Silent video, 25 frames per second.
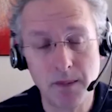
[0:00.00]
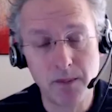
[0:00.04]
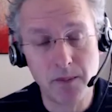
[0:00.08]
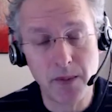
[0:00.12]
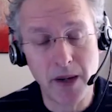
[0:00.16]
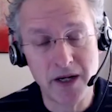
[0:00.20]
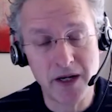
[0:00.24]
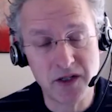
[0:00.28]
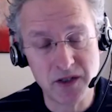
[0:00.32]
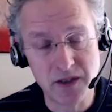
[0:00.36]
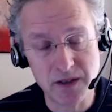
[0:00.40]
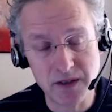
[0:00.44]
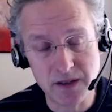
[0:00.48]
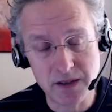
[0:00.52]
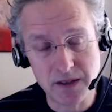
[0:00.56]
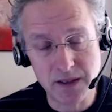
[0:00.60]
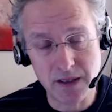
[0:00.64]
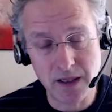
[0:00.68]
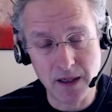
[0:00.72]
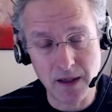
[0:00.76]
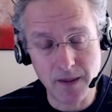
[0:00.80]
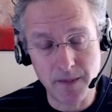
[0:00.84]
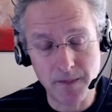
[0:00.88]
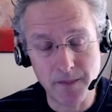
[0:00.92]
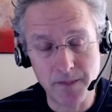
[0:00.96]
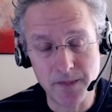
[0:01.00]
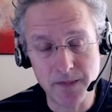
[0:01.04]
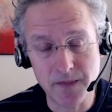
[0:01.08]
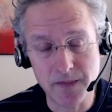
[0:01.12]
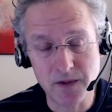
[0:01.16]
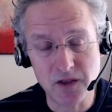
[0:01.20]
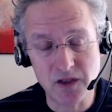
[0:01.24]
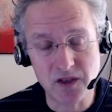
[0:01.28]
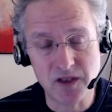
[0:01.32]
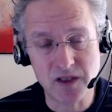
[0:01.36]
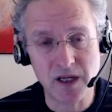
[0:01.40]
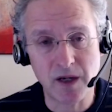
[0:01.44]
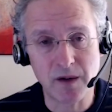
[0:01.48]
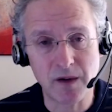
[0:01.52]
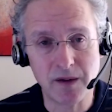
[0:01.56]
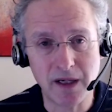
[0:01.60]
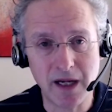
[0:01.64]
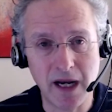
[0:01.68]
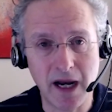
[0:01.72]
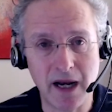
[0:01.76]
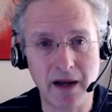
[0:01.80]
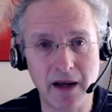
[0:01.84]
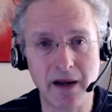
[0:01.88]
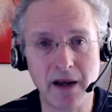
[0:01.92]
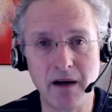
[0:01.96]
Patients um, just don't
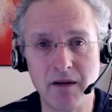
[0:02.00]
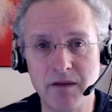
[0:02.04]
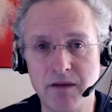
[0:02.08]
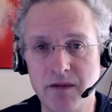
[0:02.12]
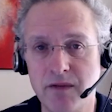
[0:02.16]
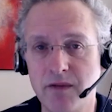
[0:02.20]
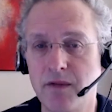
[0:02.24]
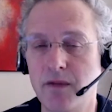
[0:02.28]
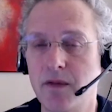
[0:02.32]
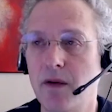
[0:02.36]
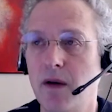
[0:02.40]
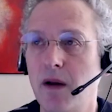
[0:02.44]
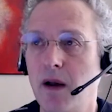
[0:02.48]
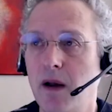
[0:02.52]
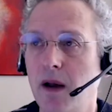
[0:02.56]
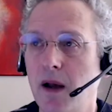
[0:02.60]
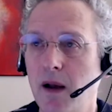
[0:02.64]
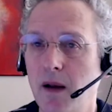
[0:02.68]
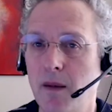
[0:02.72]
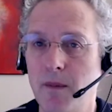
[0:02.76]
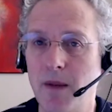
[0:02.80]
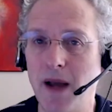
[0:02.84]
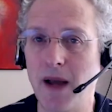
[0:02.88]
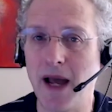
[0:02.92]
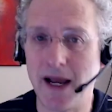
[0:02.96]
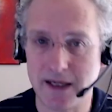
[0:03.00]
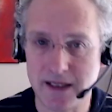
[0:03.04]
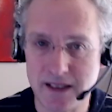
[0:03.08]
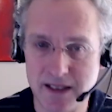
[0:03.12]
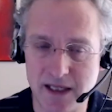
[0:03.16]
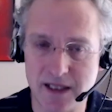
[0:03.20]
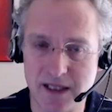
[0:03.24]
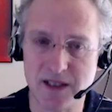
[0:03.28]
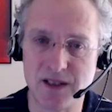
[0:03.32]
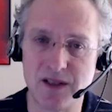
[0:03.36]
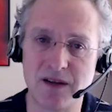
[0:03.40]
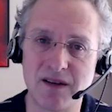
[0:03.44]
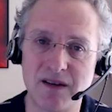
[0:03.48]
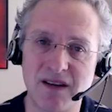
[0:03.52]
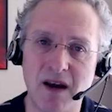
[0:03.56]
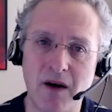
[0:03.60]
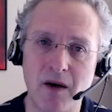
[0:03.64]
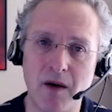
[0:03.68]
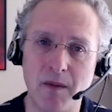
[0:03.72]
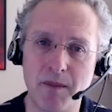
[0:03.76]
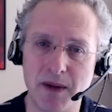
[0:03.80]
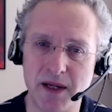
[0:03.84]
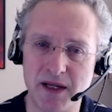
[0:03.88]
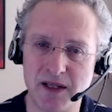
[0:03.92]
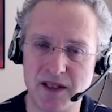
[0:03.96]
get enough um, access to
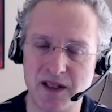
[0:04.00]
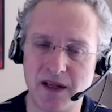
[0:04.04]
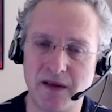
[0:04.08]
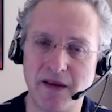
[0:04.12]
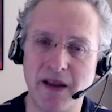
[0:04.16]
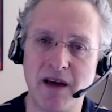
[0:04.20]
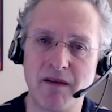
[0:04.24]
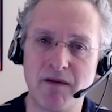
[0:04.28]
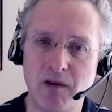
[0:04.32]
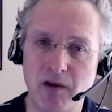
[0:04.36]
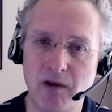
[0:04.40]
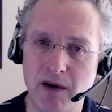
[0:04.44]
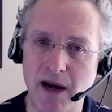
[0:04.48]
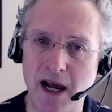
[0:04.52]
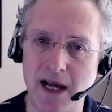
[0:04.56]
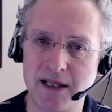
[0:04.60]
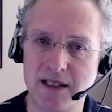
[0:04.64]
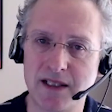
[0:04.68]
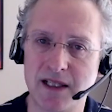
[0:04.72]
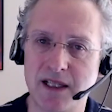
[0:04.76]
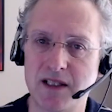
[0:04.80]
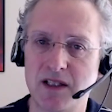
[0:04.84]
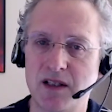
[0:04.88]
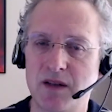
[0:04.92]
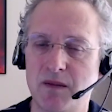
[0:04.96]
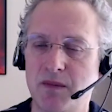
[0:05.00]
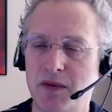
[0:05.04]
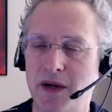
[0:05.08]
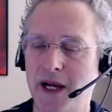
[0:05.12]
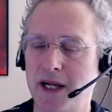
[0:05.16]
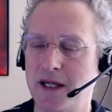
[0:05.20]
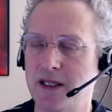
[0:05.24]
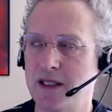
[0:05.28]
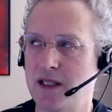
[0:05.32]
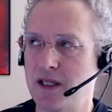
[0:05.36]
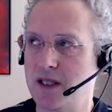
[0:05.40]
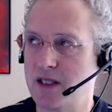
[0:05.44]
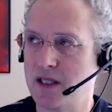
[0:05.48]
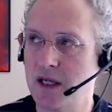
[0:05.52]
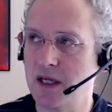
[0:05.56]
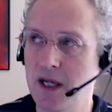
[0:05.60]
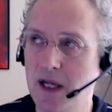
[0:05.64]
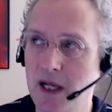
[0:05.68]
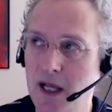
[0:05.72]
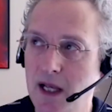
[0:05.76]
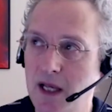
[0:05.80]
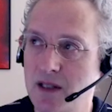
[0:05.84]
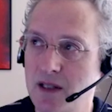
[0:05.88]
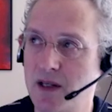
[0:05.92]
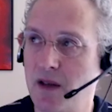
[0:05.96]
therapists and therefore access to practice.
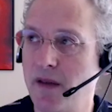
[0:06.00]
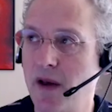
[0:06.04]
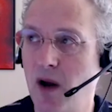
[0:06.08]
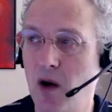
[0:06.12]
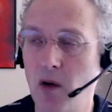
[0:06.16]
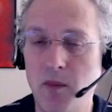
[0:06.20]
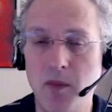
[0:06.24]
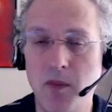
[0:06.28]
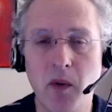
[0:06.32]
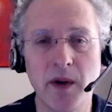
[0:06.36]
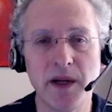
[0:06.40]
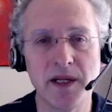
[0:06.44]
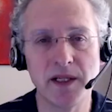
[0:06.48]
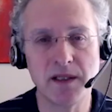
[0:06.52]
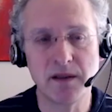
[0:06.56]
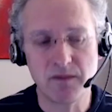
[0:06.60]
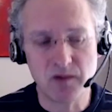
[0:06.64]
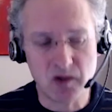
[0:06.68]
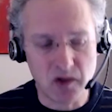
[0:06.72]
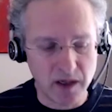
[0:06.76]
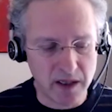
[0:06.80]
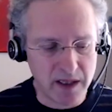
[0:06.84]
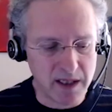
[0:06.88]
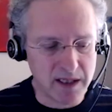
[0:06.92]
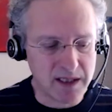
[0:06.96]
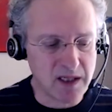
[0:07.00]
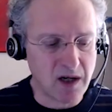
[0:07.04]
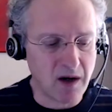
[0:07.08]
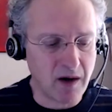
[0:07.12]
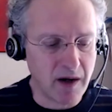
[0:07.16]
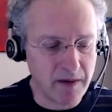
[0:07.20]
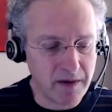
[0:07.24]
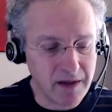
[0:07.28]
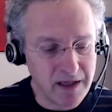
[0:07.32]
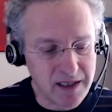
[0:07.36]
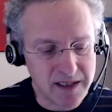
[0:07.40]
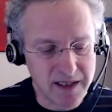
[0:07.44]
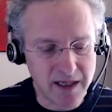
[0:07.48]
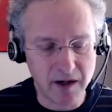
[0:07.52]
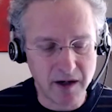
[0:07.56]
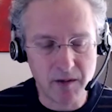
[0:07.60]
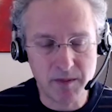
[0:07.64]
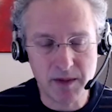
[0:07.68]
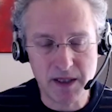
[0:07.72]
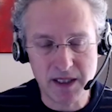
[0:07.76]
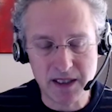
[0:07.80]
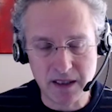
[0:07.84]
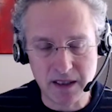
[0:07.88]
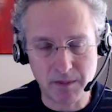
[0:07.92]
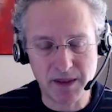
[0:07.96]
So the whole point of trying to tie these
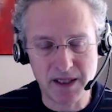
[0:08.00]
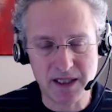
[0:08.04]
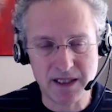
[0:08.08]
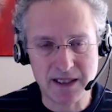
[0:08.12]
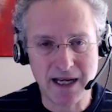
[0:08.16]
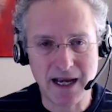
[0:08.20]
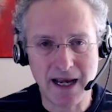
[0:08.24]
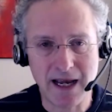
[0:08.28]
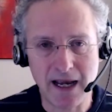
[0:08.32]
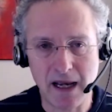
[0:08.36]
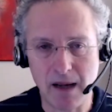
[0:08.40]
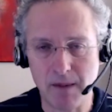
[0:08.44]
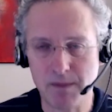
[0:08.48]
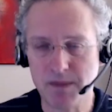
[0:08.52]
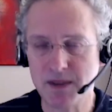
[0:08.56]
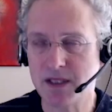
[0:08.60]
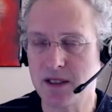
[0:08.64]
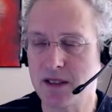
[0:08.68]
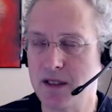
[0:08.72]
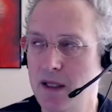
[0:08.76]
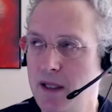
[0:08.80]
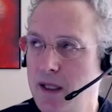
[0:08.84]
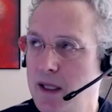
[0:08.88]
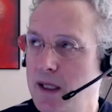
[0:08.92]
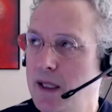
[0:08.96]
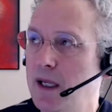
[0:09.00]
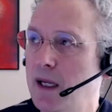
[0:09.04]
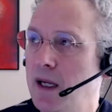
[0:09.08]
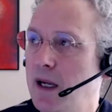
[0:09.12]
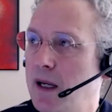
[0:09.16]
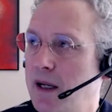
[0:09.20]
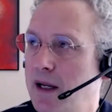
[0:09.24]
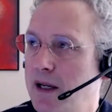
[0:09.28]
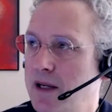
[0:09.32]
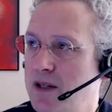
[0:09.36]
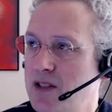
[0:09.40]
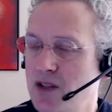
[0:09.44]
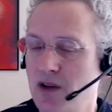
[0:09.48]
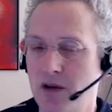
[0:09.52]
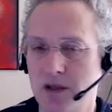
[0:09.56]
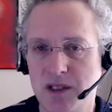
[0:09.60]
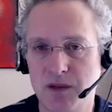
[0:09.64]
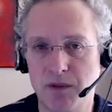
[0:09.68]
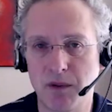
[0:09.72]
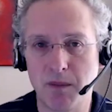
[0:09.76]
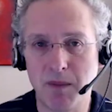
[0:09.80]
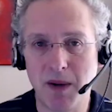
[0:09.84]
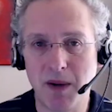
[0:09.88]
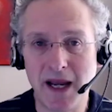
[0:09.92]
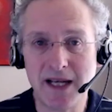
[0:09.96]
therapies up into apps is not
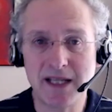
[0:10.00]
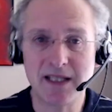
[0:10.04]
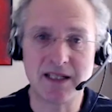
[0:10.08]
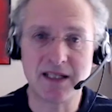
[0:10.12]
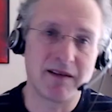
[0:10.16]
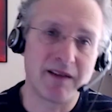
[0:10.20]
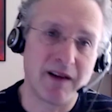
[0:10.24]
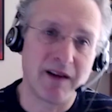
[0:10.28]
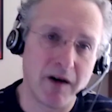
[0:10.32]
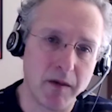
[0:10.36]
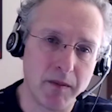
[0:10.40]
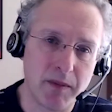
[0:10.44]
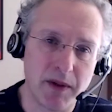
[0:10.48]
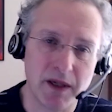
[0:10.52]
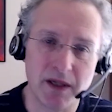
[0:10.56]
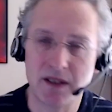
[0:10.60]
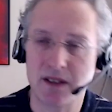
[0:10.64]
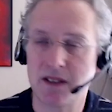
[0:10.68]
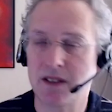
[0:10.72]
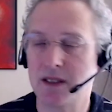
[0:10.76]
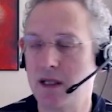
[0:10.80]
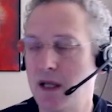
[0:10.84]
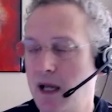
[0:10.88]
to replace a therapist